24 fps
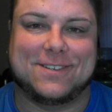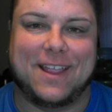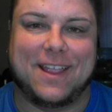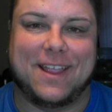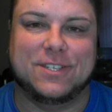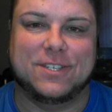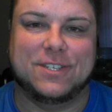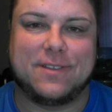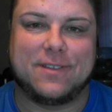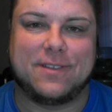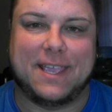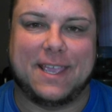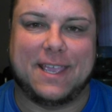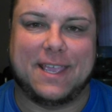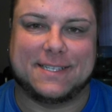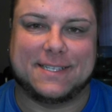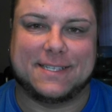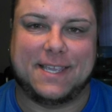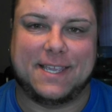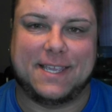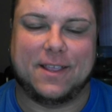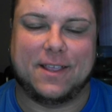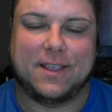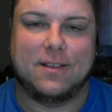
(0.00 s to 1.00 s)
Angel Kiss
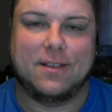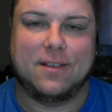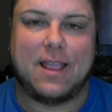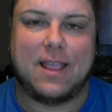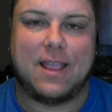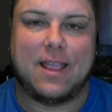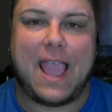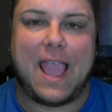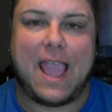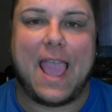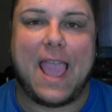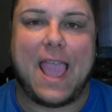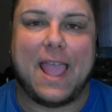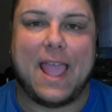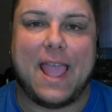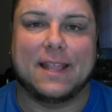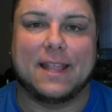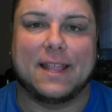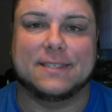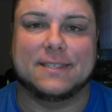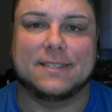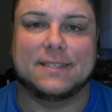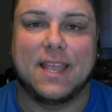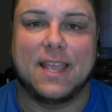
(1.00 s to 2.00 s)
here,
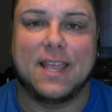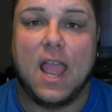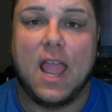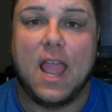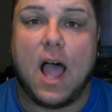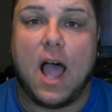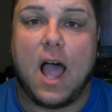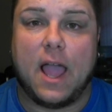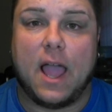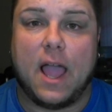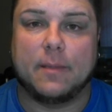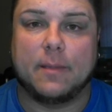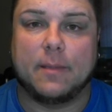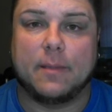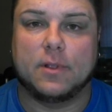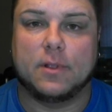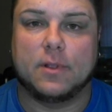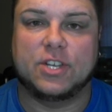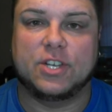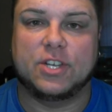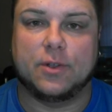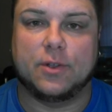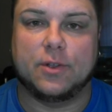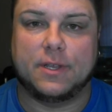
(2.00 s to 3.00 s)
and I'm going
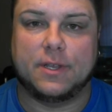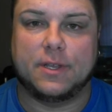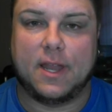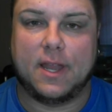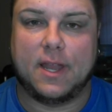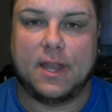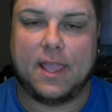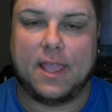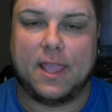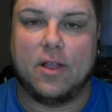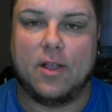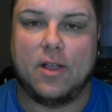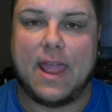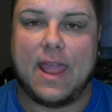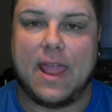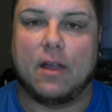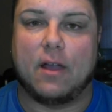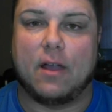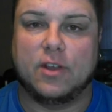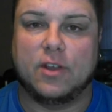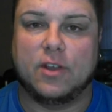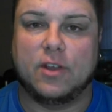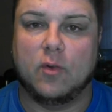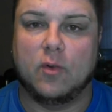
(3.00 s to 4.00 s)
to show you today on how
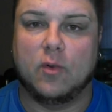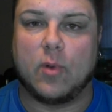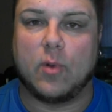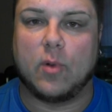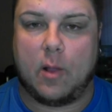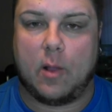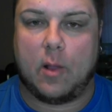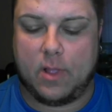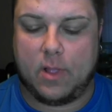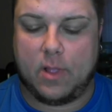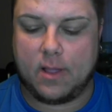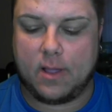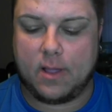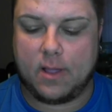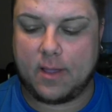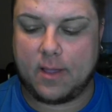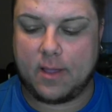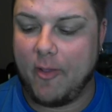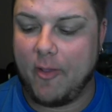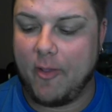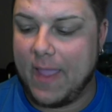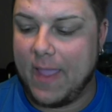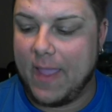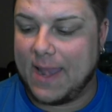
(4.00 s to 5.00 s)
to do a brow block.
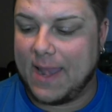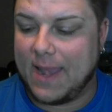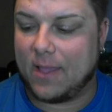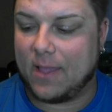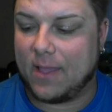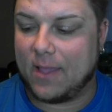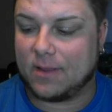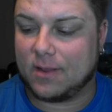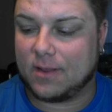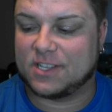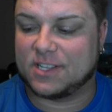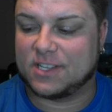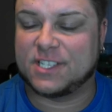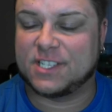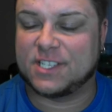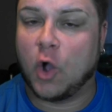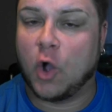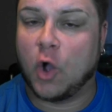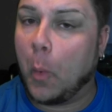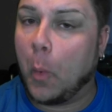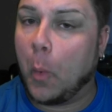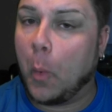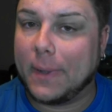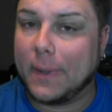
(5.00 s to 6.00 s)
Now there are
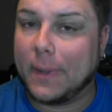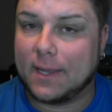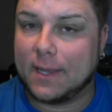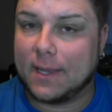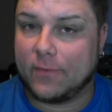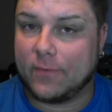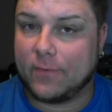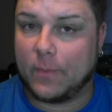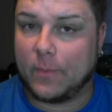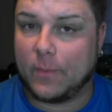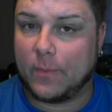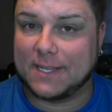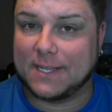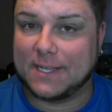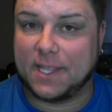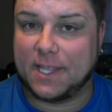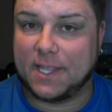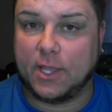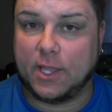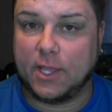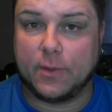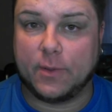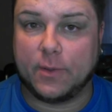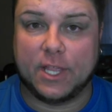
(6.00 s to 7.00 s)
so many different ways that
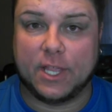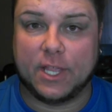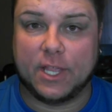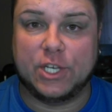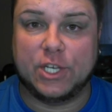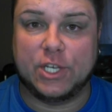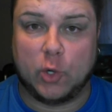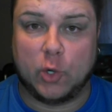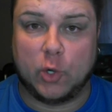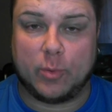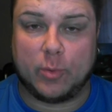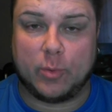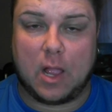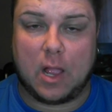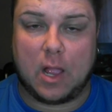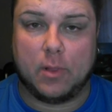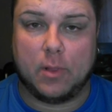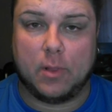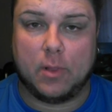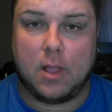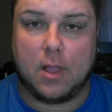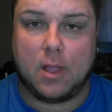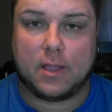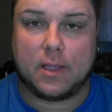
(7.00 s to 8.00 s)
you can do a brow
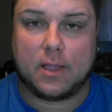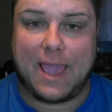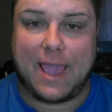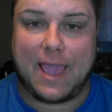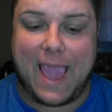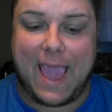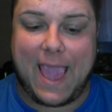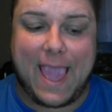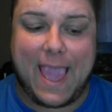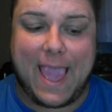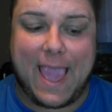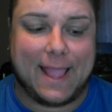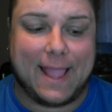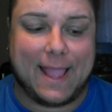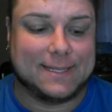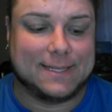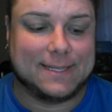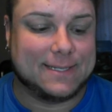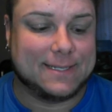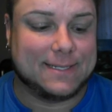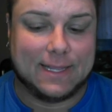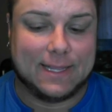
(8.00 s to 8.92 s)
block, and